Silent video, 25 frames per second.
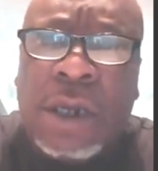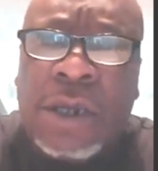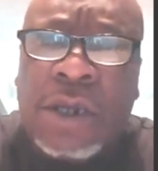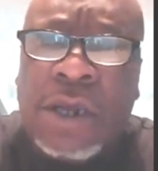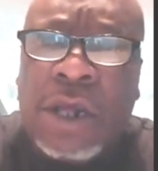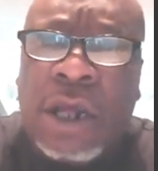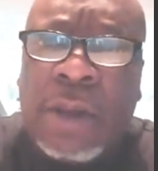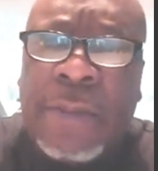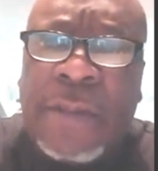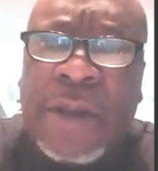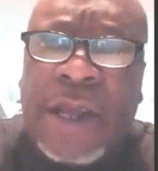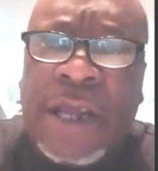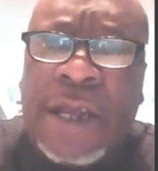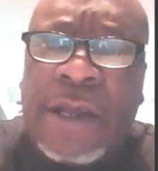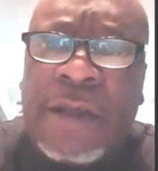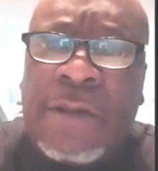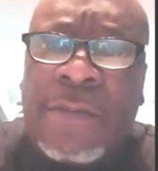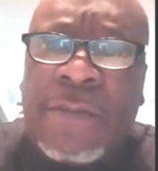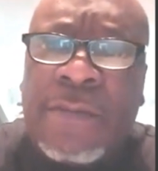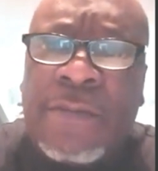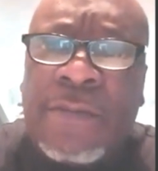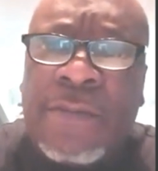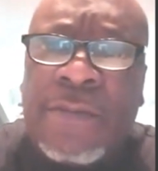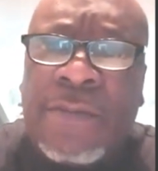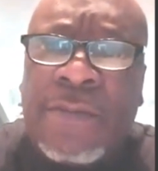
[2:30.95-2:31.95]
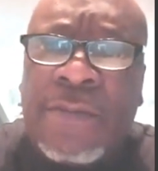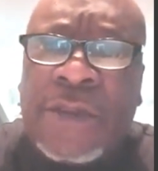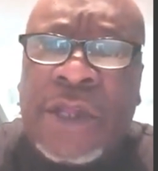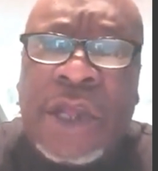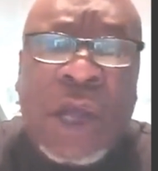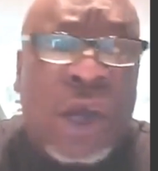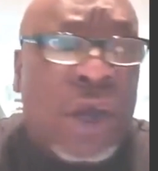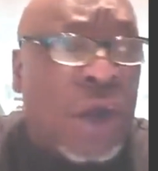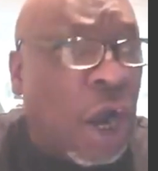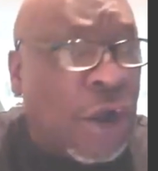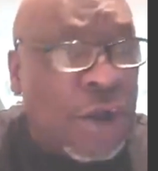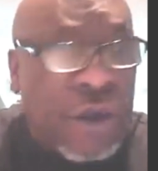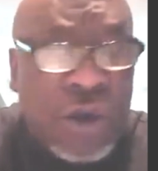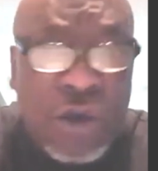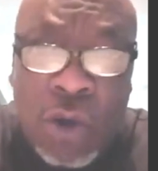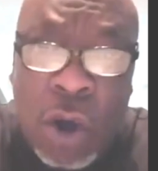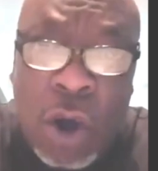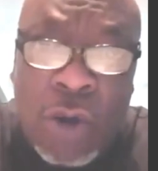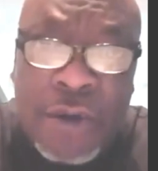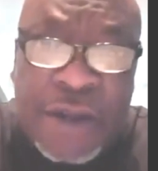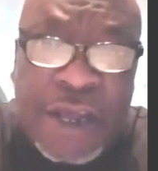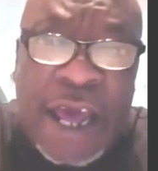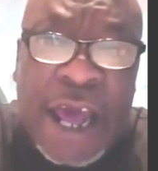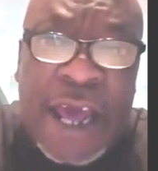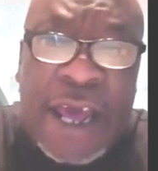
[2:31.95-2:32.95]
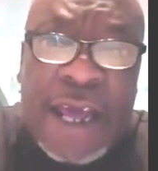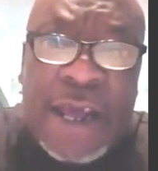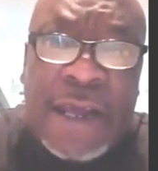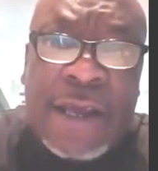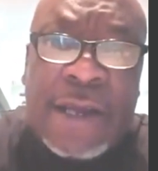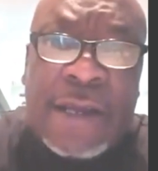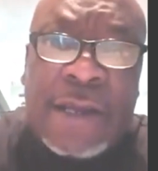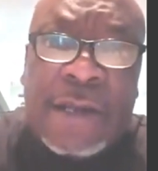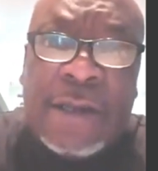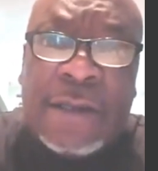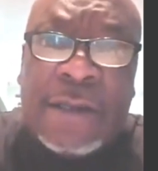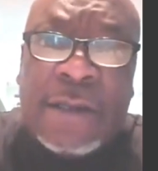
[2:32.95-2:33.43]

You know what I mean? Are you okay?